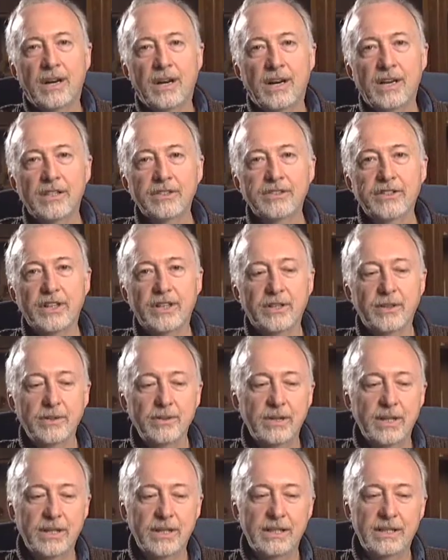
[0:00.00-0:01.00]

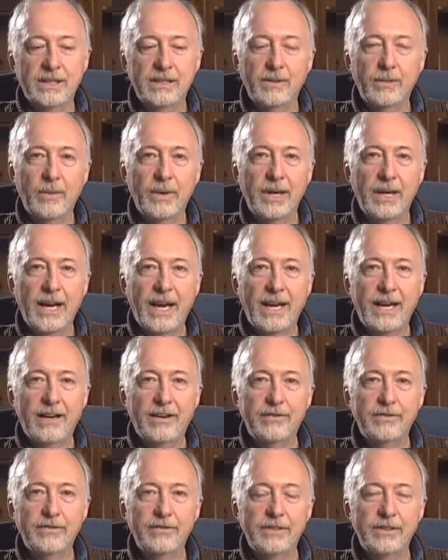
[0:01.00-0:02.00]
Also, uh, we
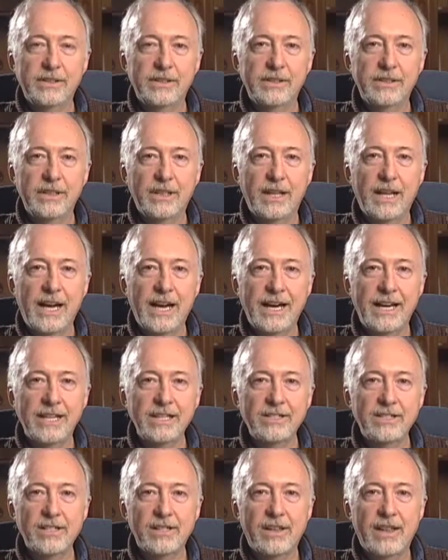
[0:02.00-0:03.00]
have uh,
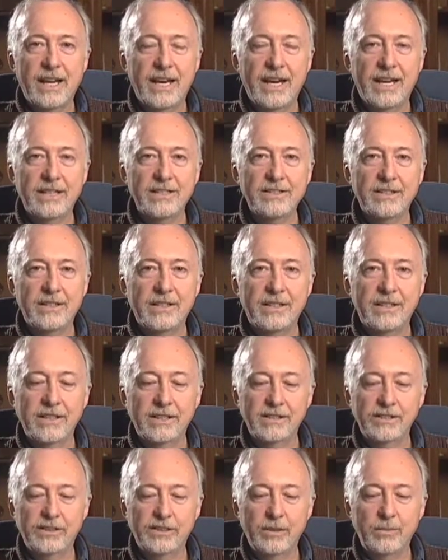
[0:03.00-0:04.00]
lights that uh,
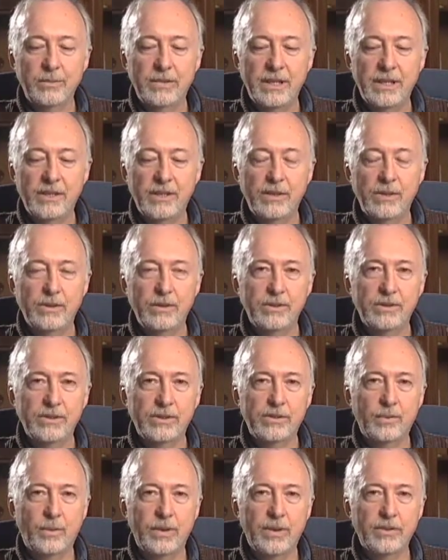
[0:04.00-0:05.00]
should be
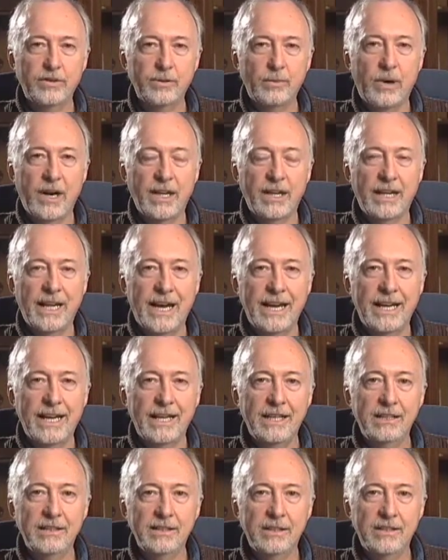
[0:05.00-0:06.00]
used with
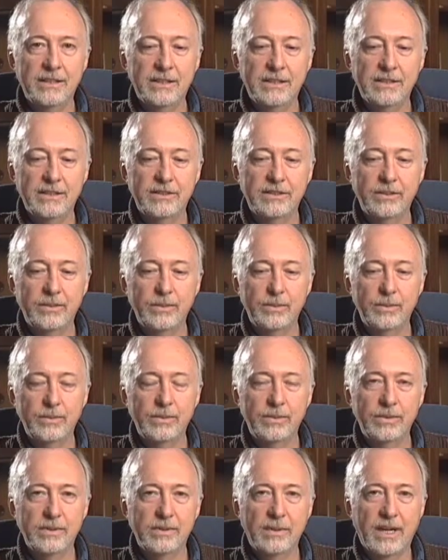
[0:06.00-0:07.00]
spotlighting uh, to
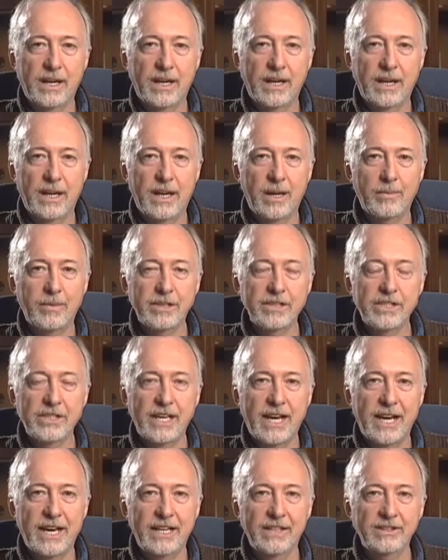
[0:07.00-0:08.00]
accomplish
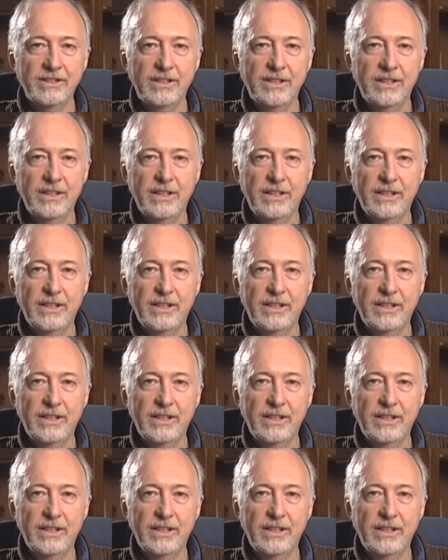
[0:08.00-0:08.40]
tasks